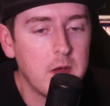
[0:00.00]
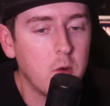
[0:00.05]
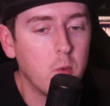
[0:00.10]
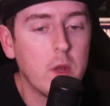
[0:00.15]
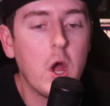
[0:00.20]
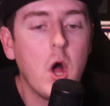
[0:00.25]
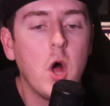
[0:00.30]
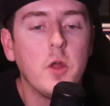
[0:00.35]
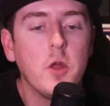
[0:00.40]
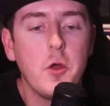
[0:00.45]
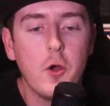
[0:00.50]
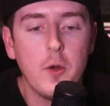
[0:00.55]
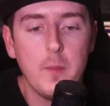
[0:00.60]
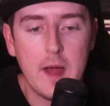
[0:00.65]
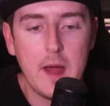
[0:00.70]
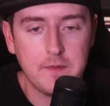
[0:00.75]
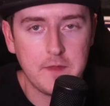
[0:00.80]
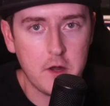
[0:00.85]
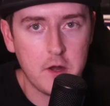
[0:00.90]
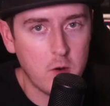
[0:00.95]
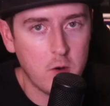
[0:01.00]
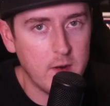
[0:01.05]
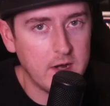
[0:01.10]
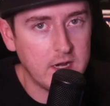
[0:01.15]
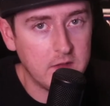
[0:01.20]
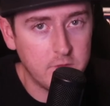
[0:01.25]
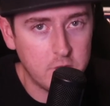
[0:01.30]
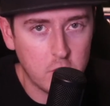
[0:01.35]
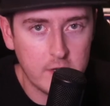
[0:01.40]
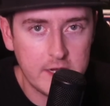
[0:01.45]
We all know about that already.
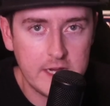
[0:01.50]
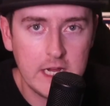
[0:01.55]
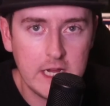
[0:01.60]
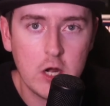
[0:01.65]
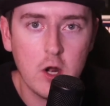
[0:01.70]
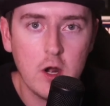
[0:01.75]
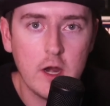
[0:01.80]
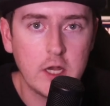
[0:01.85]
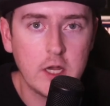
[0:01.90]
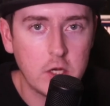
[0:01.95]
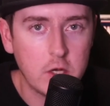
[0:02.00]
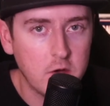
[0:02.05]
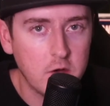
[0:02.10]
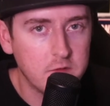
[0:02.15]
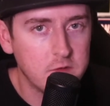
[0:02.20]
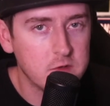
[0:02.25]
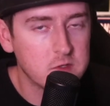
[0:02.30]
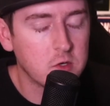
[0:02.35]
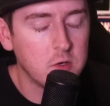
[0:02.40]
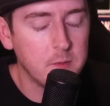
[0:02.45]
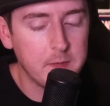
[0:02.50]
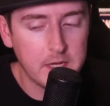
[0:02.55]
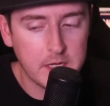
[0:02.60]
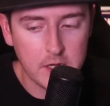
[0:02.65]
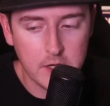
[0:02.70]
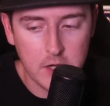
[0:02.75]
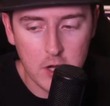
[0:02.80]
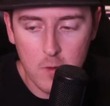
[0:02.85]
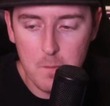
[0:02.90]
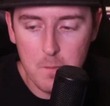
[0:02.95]
If you're here and you know physical media, you
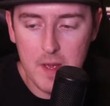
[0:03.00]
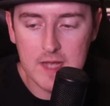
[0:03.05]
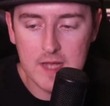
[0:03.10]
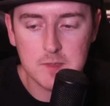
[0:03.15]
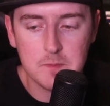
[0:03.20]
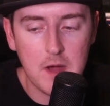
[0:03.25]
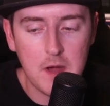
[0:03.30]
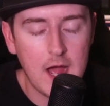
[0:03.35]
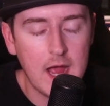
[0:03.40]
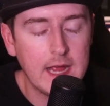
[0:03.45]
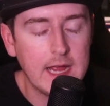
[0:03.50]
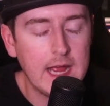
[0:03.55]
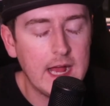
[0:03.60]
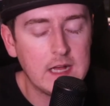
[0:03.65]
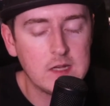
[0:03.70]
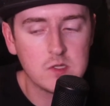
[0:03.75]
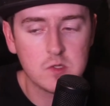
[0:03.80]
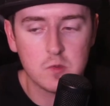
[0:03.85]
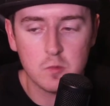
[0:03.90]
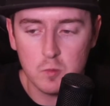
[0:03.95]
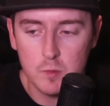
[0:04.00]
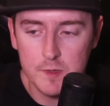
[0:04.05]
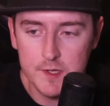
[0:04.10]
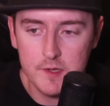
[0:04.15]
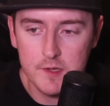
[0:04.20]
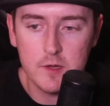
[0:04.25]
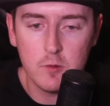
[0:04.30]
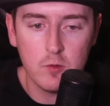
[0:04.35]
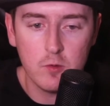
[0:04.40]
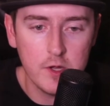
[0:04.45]
know Best Buy has
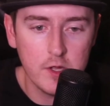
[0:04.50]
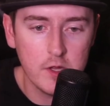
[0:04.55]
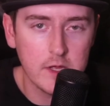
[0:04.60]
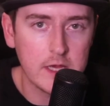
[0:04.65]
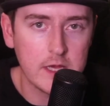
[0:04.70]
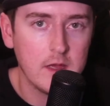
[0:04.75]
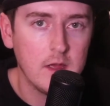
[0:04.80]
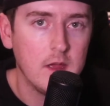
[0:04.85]
really, really